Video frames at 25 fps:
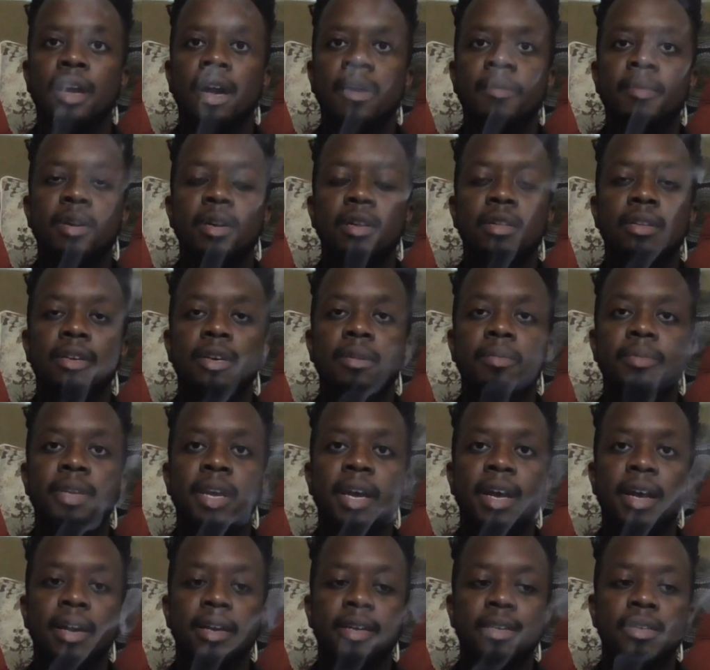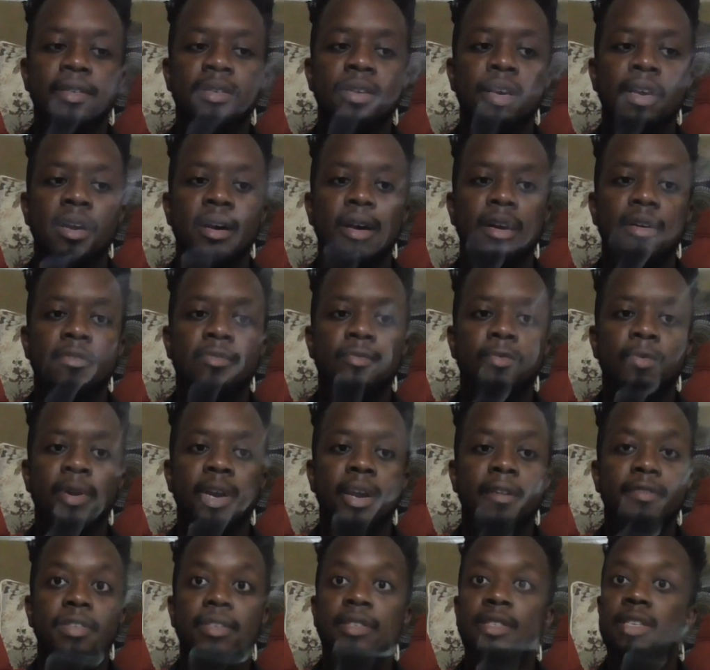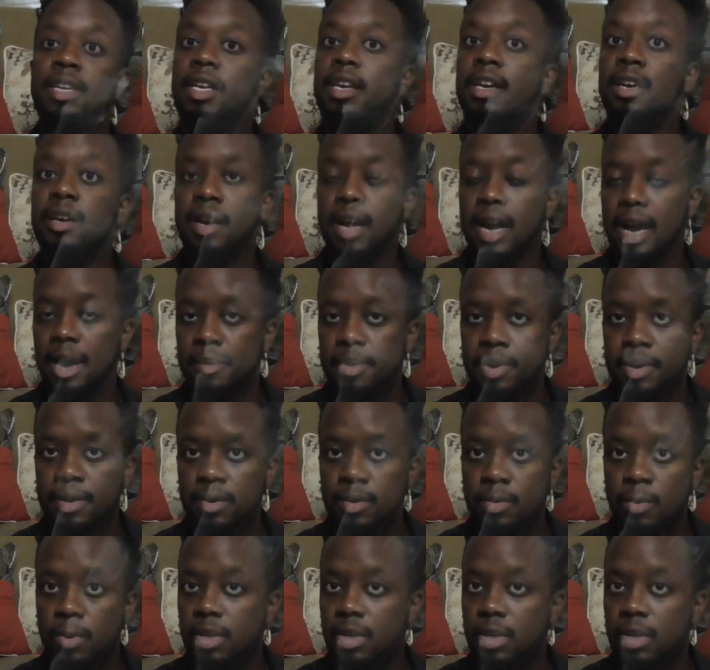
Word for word: now I'm going to look up tags of when I've seen it happen.